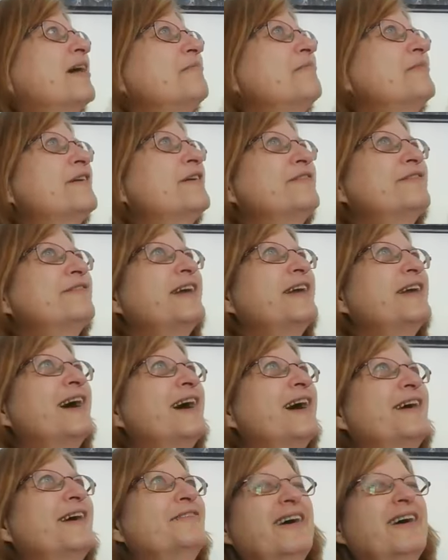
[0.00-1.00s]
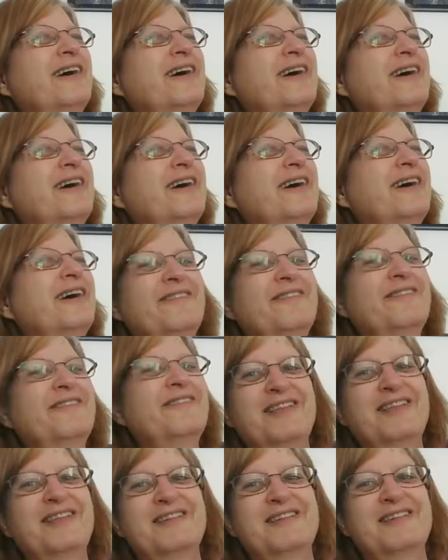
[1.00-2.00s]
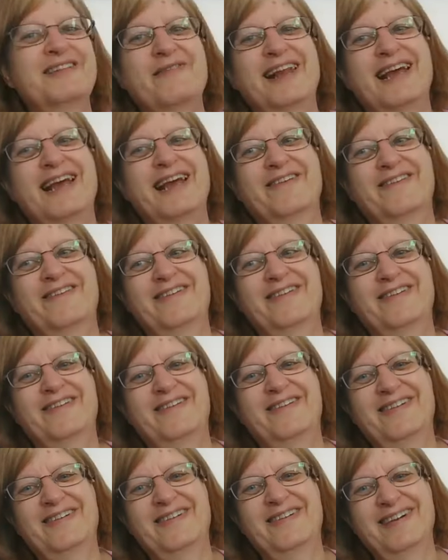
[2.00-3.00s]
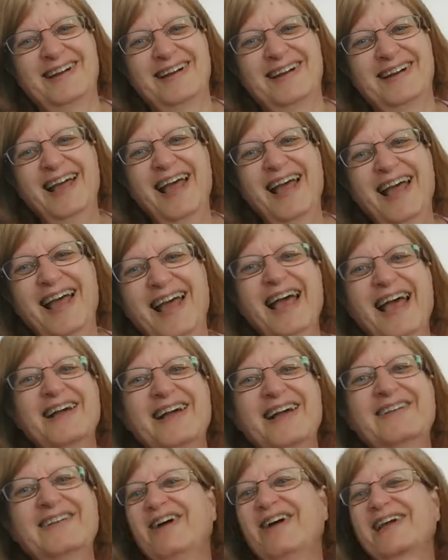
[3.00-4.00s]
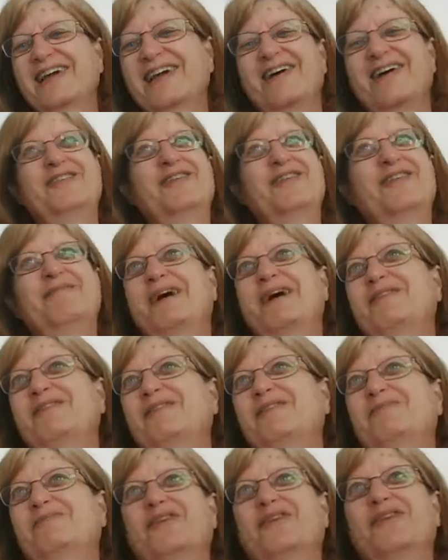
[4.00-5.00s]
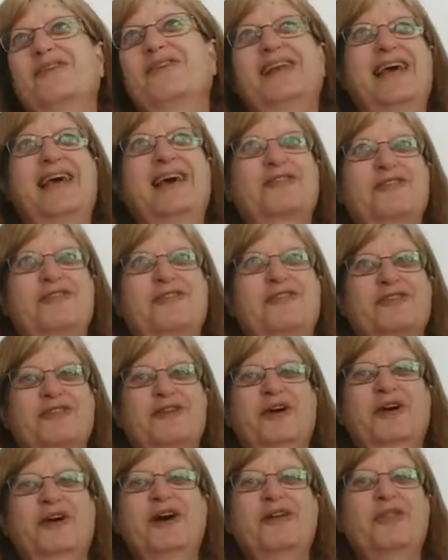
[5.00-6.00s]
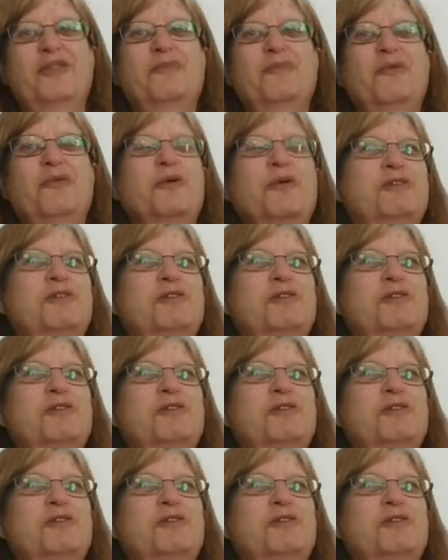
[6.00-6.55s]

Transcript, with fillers: Murphy over with his hammer and nail. Because if I can't do it, I'm bound to put a nail through the water